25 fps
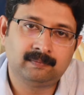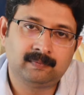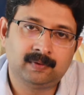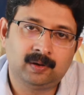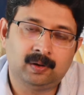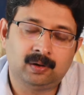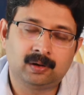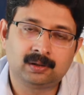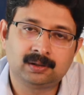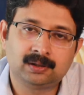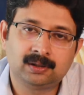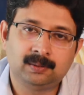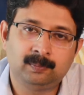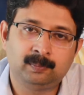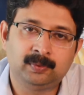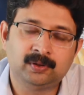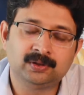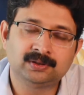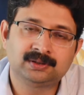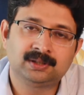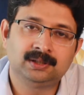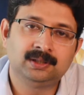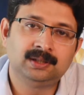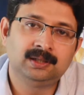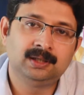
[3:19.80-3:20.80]
or the
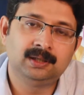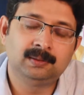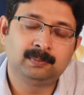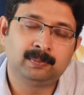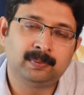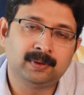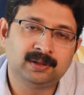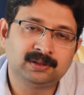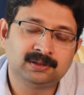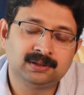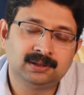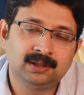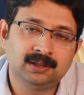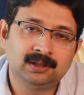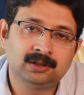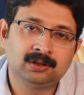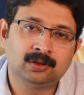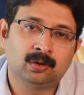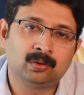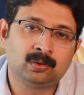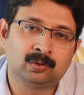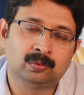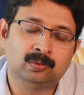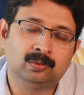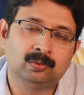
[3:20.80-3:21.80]
person in
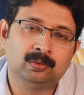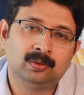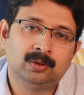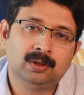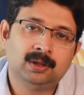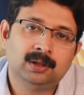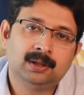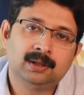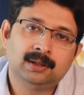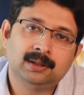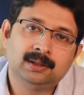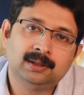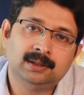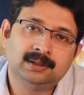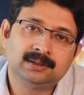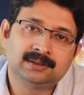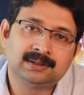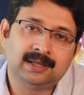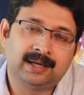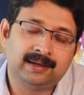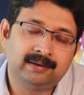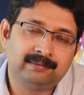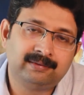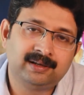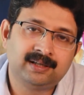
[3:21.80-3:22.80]
toto, is
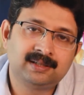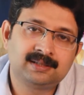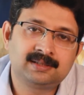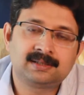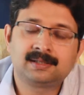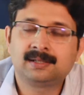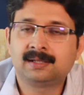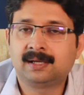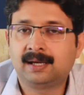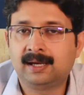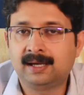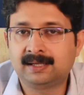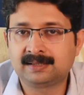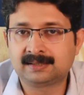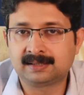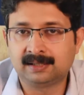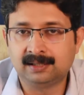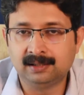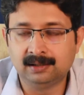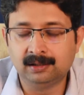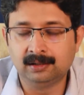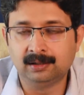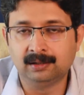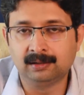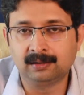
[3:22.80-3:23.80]
addressed as a
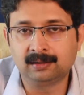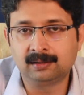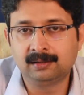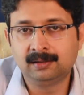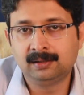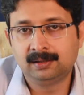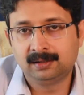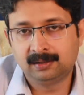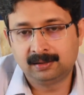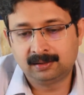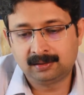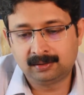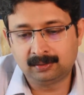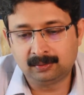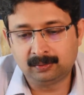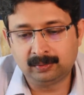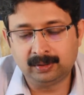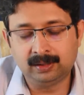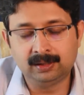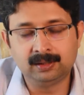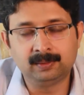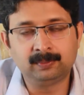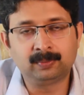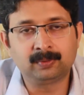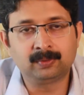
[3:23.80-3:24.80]
learner
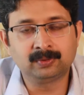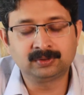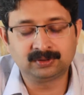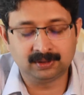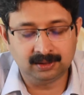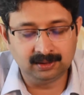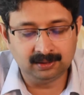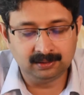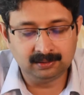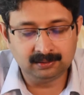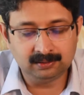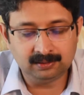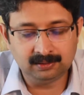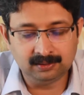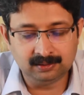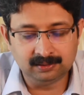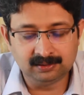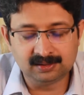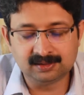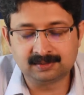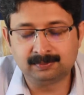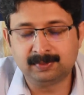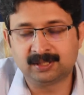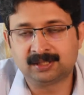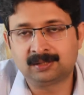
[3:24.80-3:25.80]
in
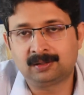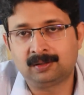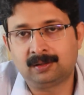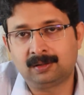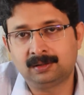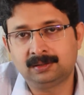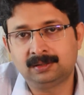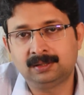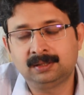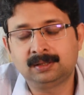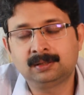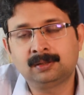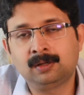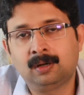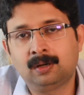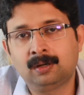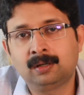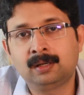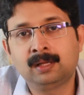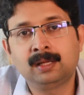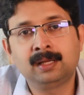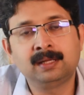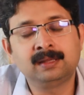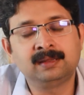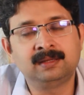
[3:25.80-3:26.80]
this methodology called
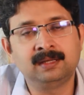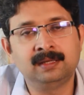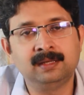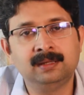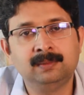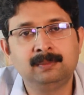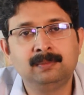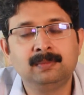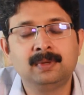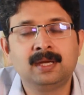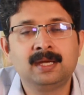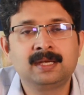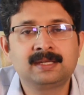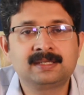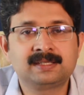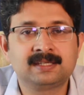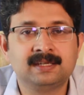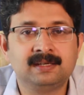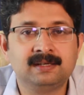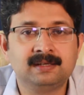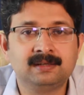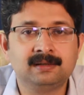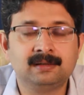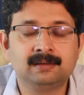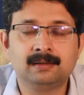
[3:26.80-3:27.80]

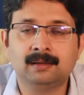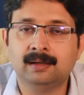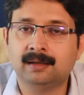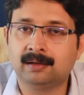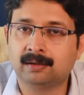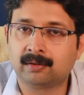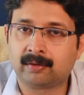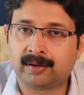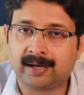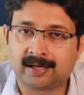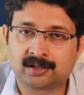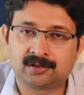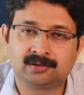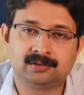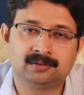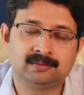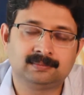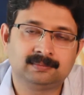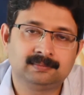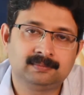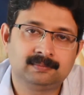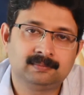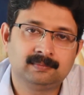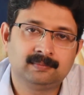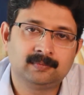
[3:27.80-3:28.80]
theme-centered interaction,
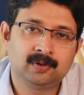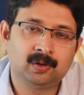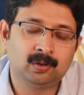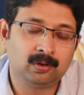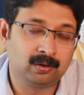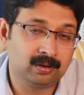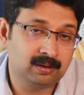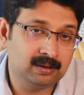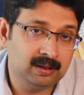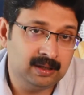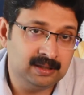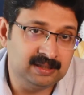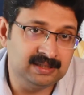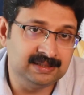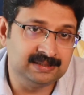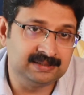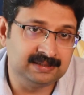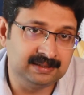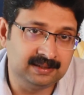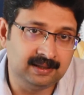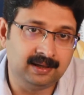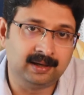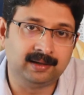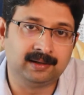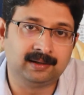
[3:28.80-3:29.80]
or
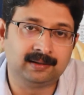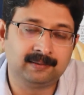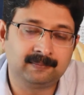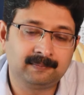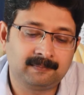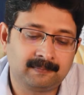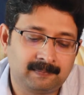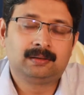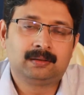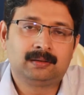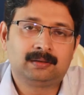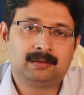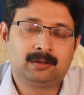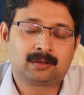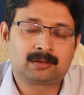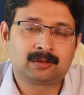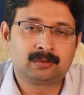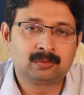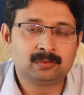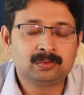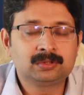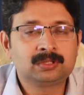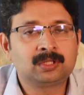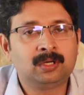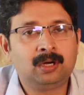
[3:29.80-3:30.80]
TCI. Dr.
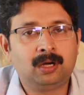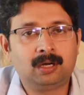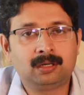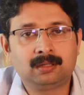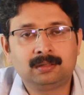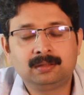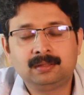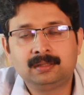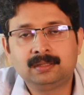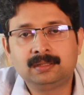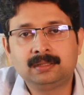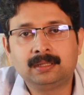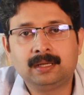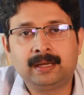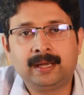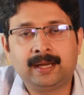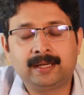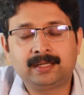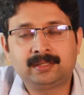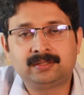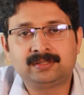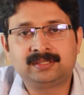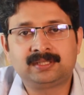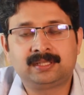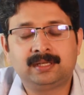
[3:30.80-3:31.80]
Ruth Kahn
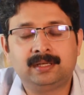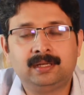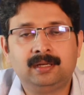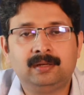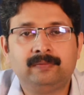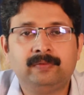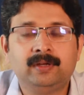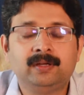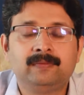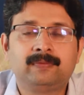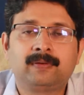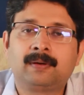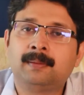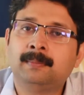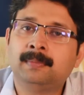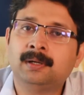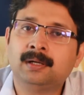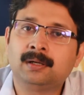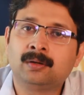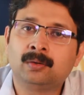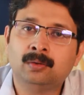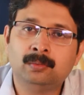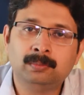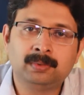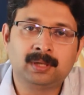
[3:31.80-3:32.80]
had to stay away from
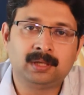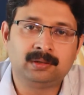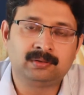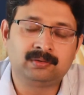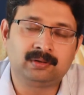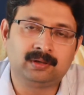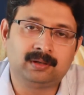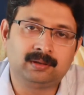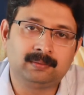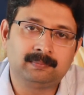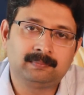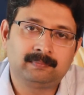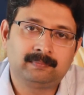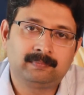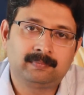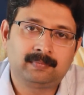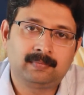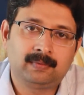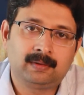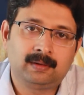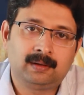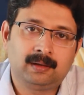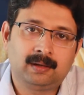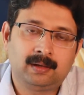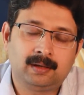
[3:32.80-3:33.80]
her home country.
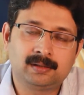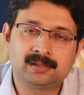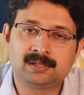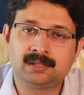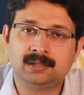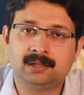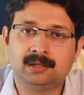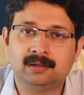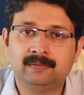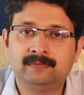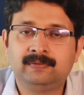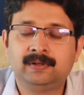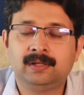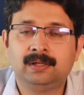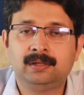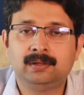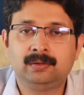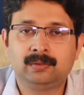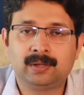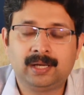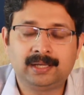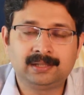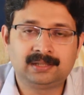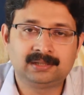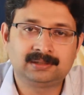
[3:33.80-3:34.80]
She lived in the
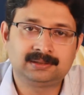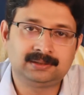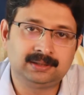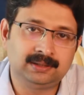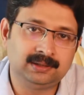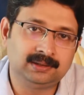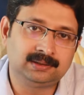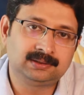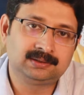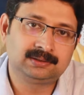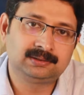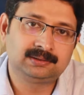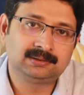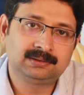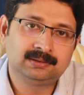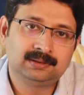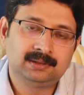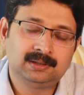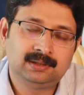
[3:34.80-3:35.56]
United States